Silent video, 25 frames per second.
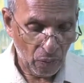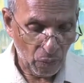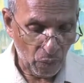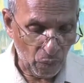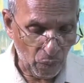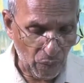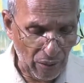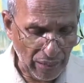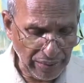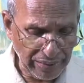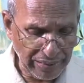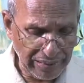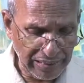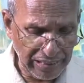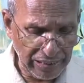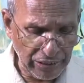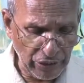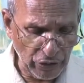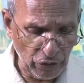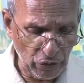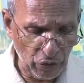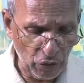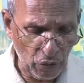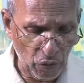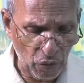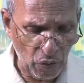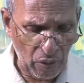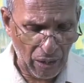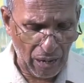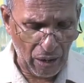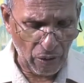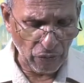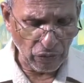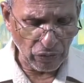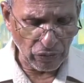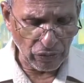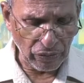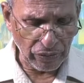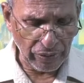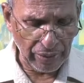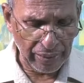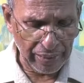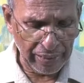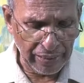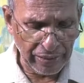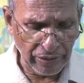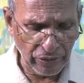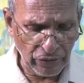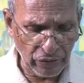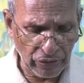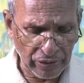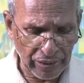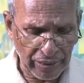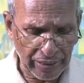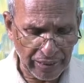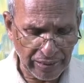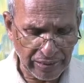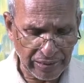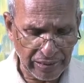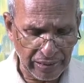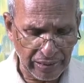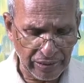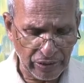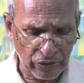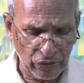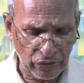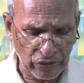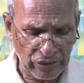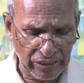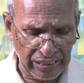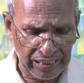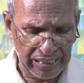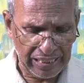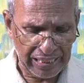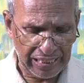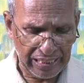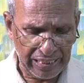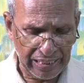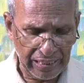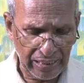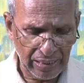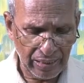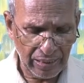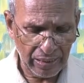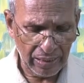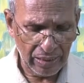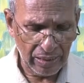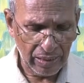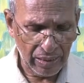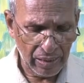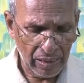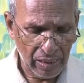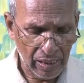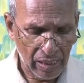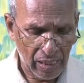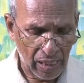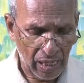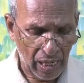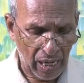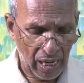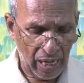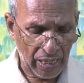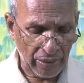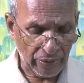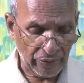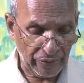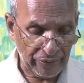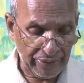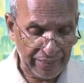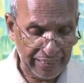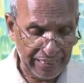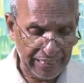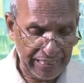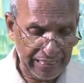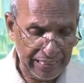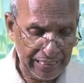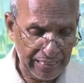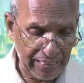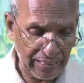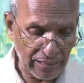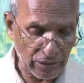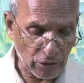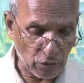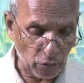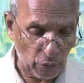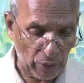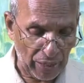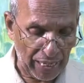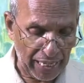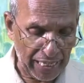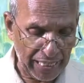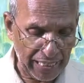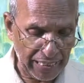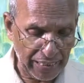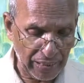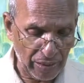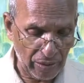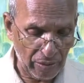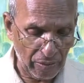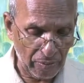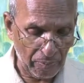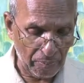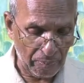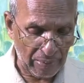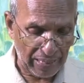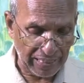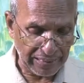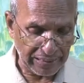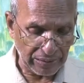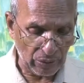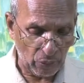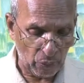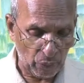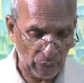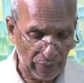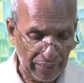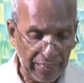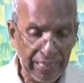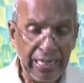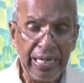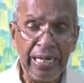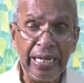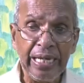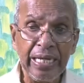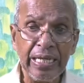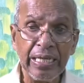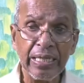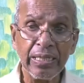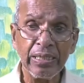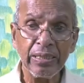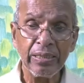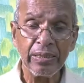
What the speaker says: What did you go out into the desert to see? A reed swayed by the wind?